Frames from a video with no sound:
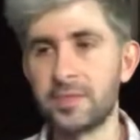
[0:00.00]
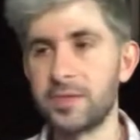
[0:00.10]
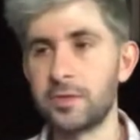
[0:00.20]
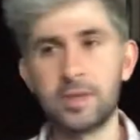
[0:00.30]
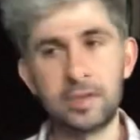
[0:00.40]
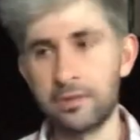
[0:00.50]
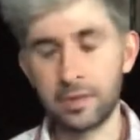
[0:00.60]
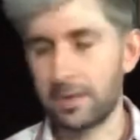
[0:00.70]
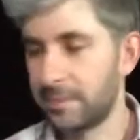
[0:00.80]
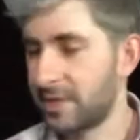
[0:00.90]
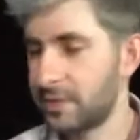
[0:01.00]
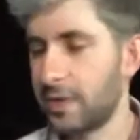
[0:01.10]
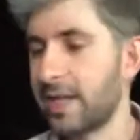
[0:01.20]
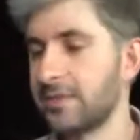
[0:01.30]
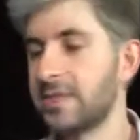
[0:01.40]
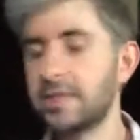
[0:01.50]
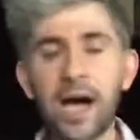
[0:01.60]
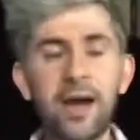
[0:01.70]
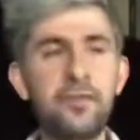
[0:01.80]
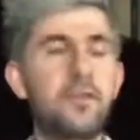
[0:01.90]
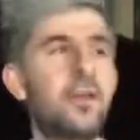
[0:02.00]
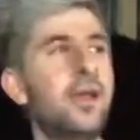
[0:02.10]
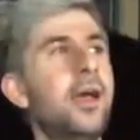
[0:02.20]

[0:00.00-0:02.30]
doing your administrative stuff.